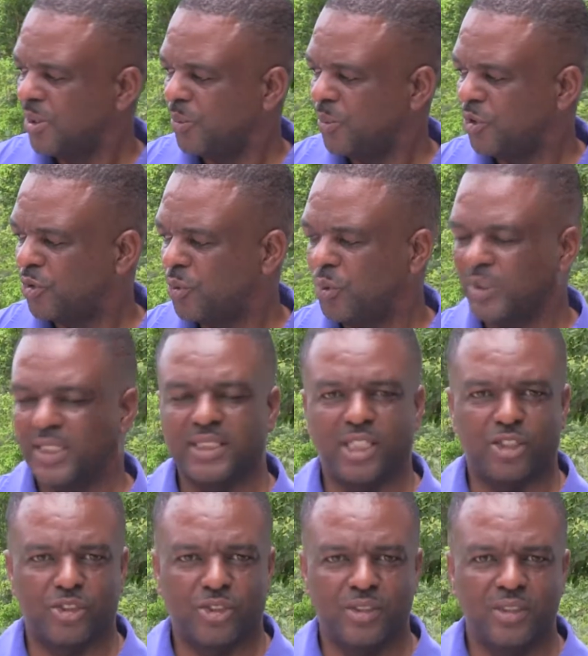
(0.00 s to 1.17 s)
we chose a
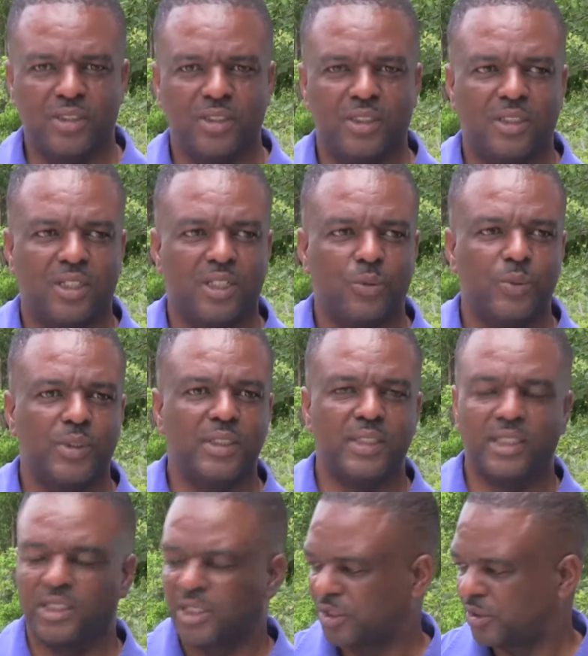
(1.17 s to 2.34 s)
section and we did
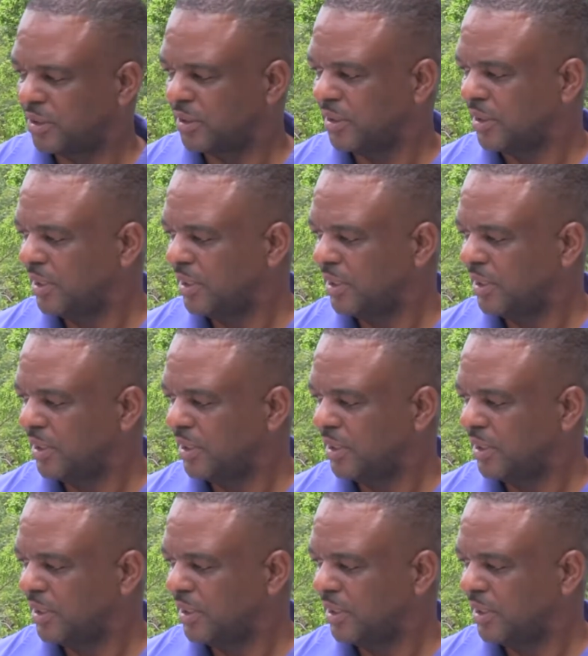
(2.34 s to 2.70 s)
a section.